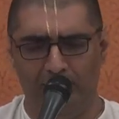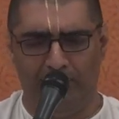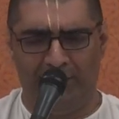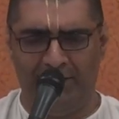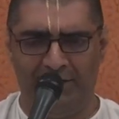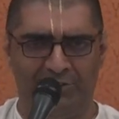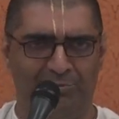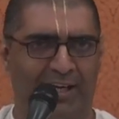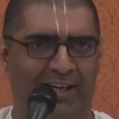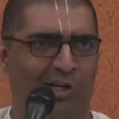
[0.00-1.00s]
many years
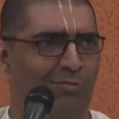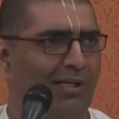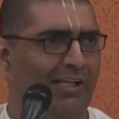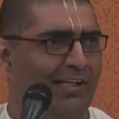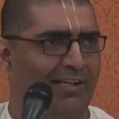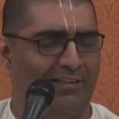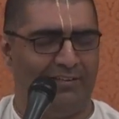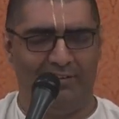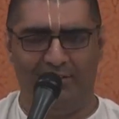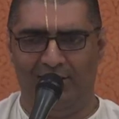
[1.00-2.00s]
back. I got malaria,
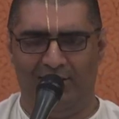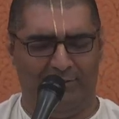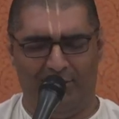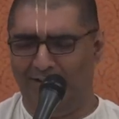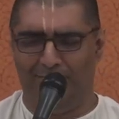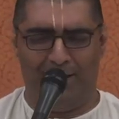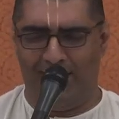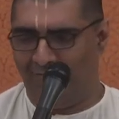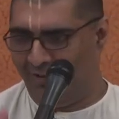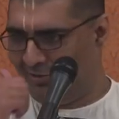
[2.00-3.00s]
very
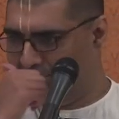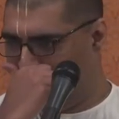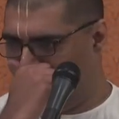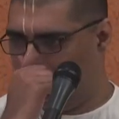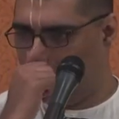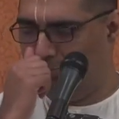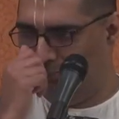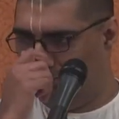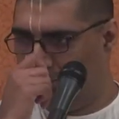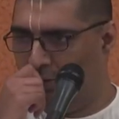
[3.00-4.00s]
bad phase of malaria.
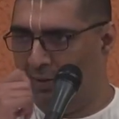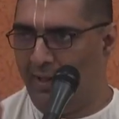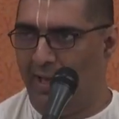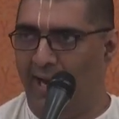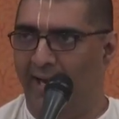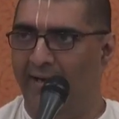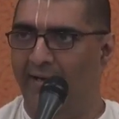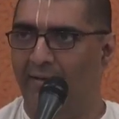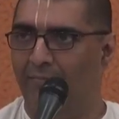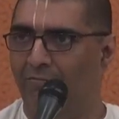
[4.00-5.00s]
And
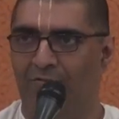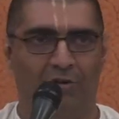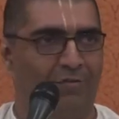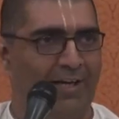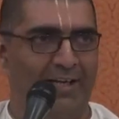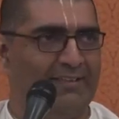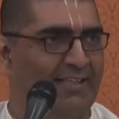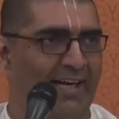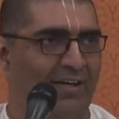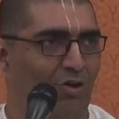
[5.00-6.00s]
4-5 days
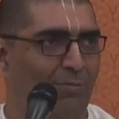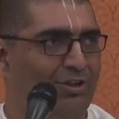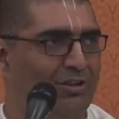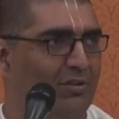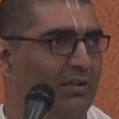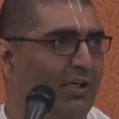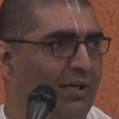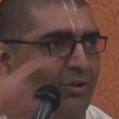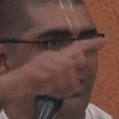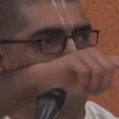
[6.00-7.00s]
I had no option.
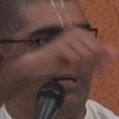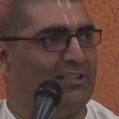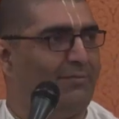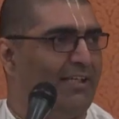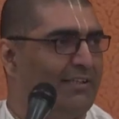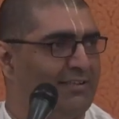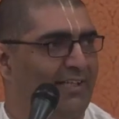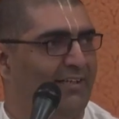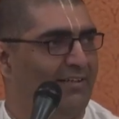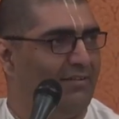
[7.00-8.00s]
You can pass the mic this
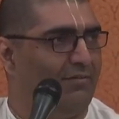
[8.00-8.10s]
side.